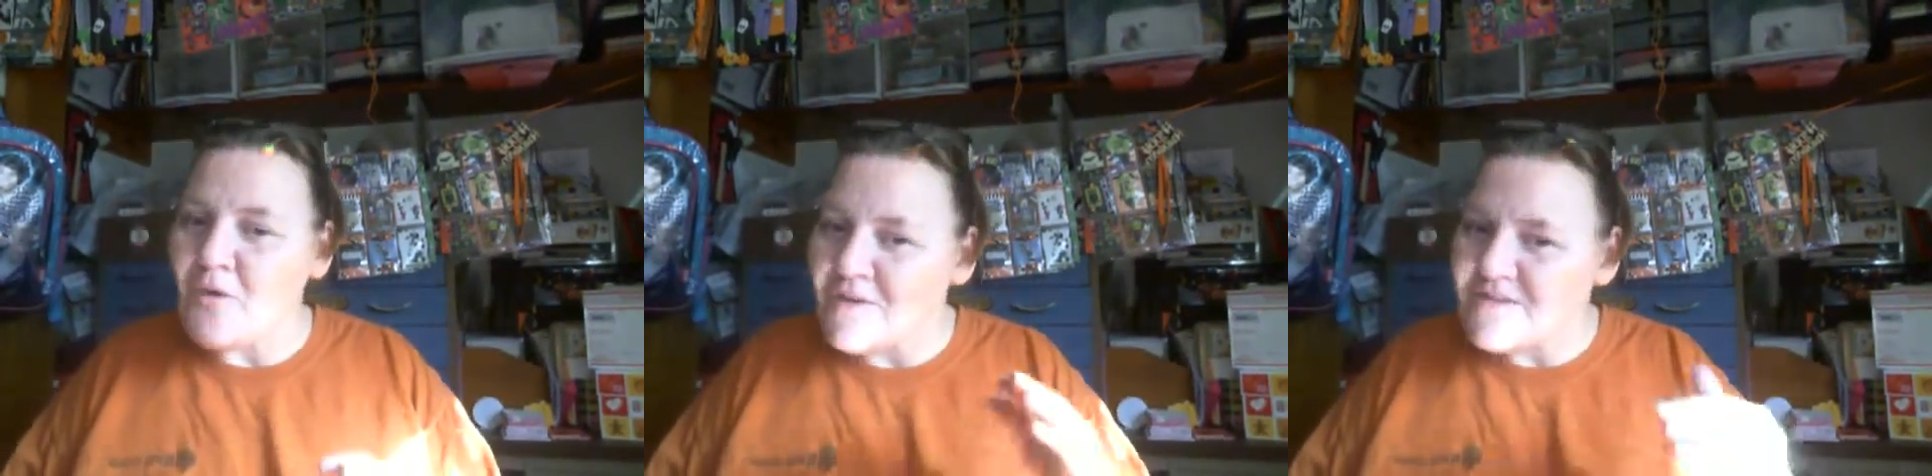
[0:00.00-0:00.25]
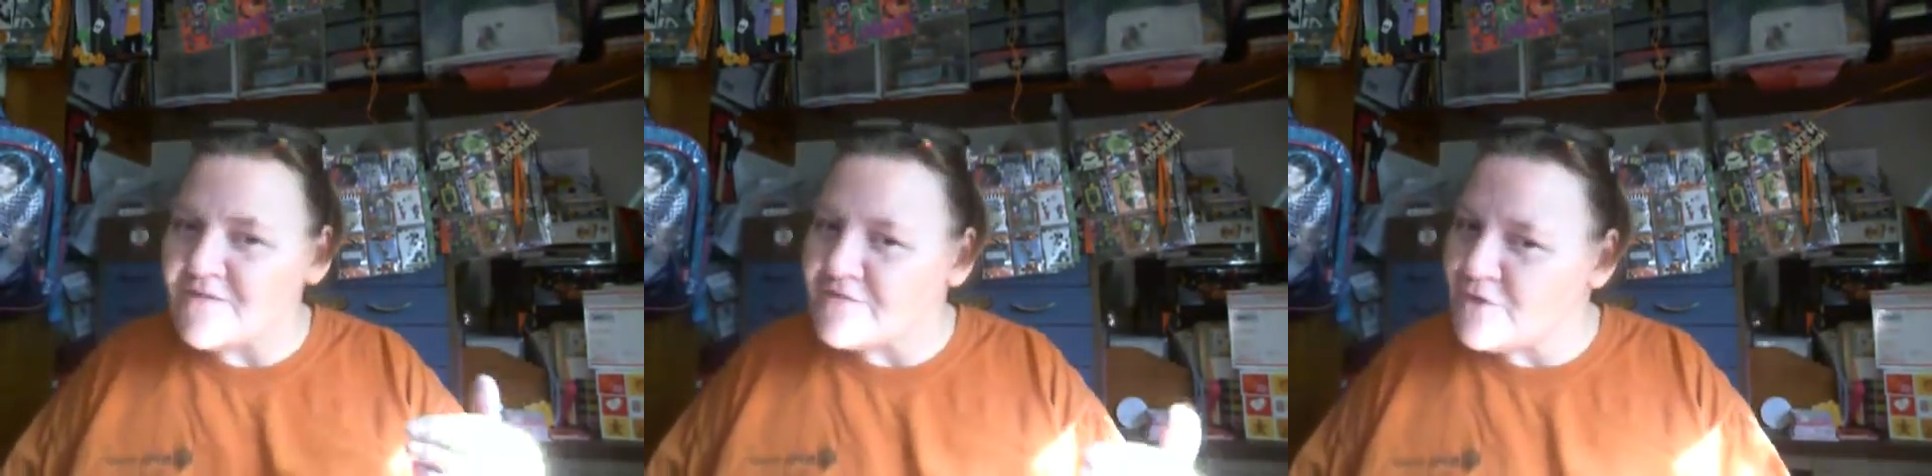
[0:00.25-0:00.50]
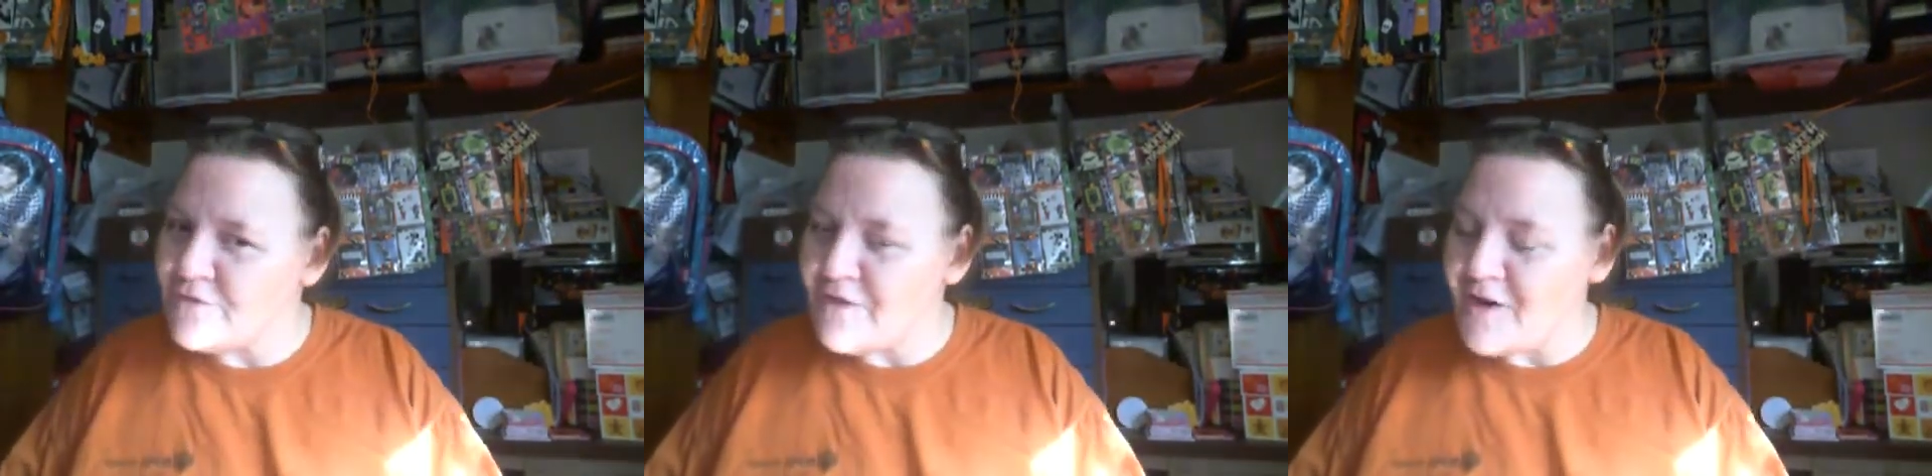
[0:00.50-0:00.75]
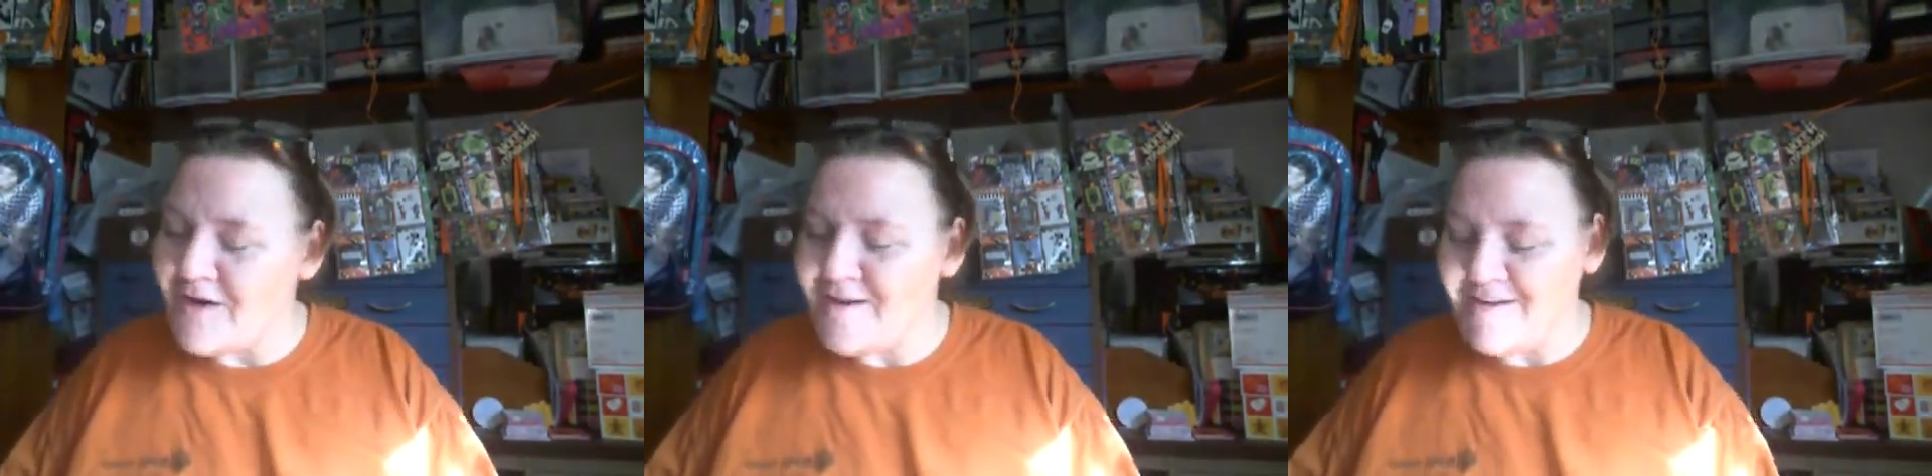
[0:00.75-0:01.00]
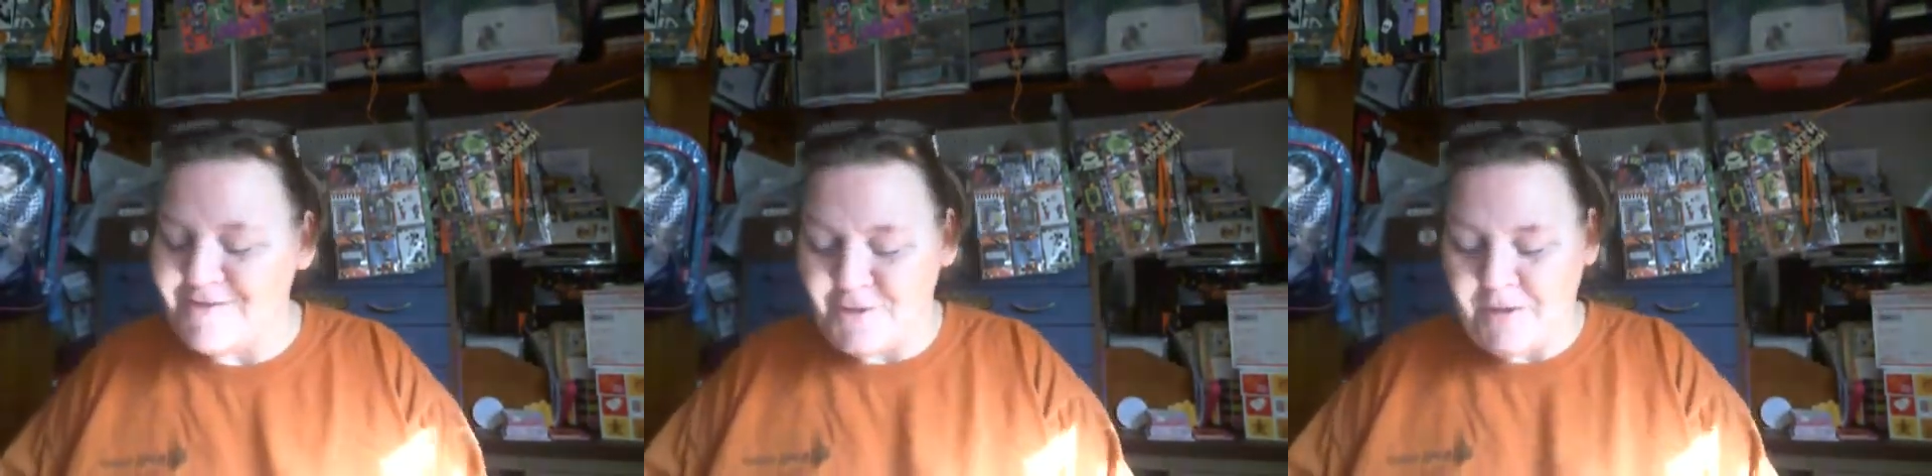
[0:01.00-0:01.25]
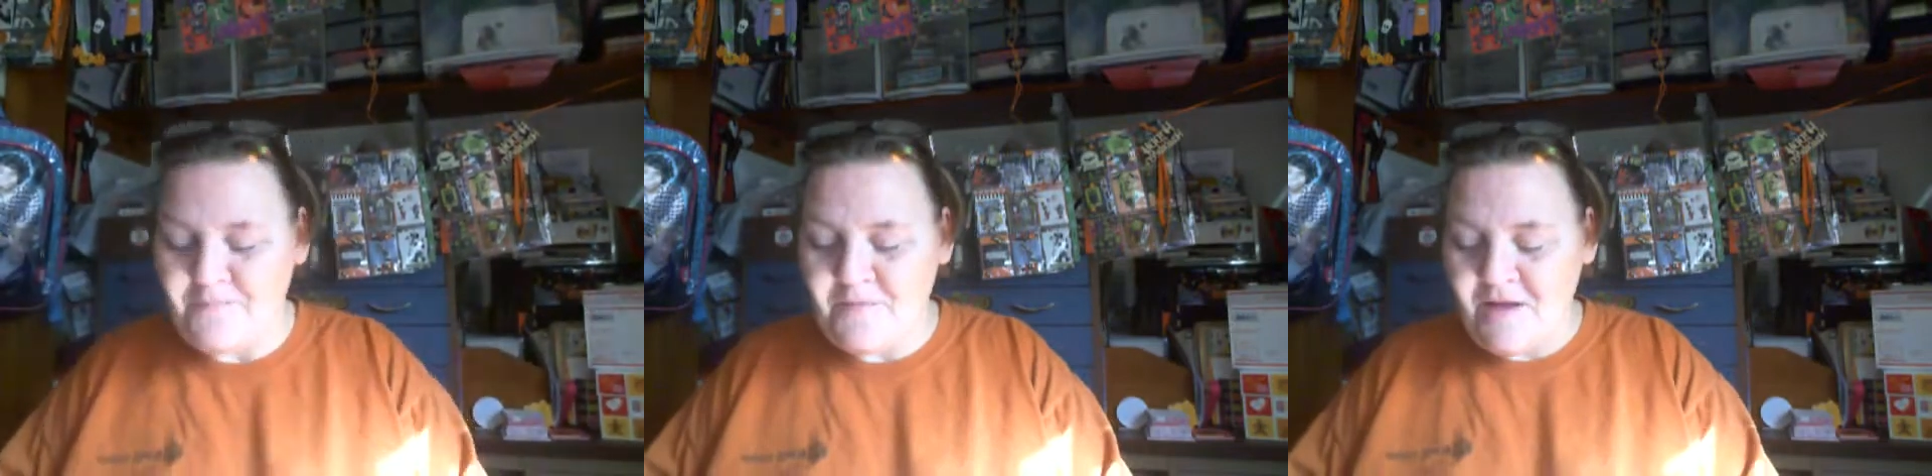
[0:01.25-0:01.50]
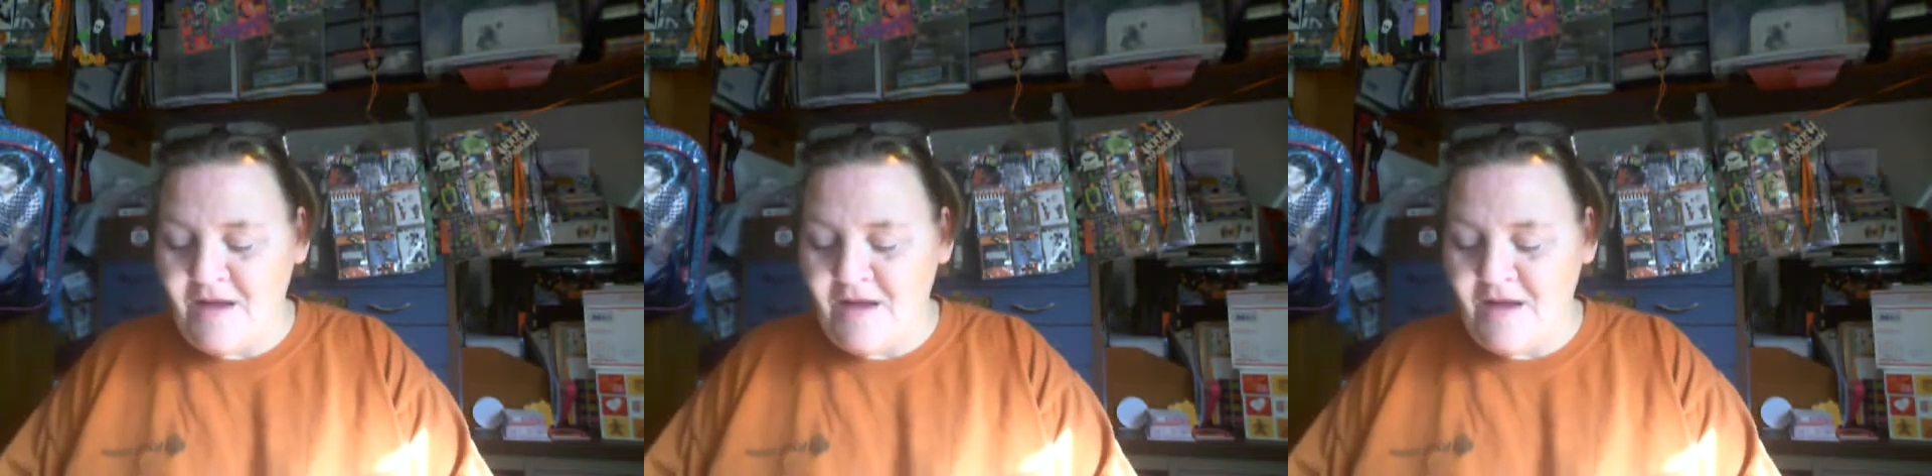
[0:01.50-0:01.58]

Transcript: I wasn't too far into it.